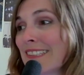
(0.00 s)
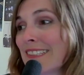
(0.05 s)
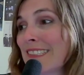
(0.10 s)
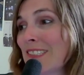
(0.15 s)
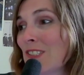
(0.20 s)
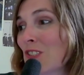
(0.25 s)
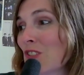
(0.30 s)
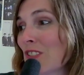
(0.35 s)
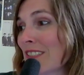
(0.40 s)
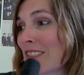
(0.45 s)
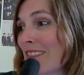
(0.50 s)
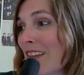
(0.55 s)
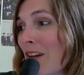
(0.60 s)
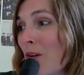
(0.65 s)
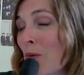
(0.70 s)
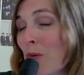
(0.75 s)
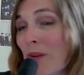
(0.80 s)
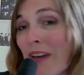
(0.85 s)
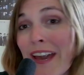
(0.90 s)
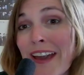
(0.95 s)
Just
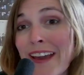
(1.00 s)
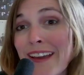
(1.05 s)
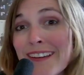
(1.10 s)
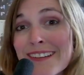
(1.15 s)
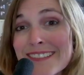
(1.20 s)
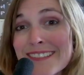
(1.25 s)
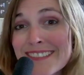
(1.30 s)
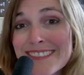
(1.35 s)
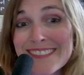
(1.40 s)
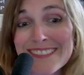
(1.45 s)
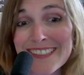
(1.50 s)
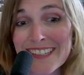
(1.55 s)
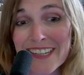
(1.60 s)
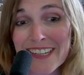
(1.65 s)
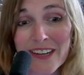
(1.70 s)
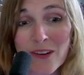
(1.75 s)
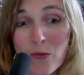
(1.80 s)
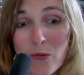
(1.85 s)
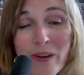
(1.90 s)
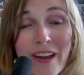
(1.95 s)
okay.
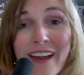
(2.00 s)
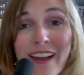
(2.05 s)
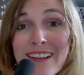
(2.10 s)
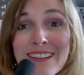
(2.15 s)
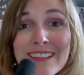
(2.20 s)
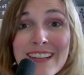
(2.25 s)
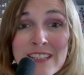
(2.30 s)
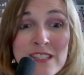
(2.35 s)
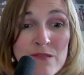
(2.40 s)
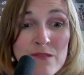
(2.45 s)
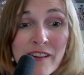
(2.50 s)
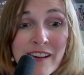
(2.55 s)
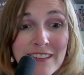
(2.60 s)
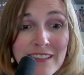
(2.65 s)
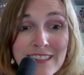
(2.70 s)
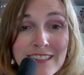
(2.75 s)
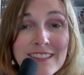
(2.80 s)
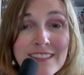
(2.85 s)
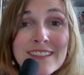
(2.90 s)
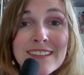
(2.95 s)
Okay, that's fine.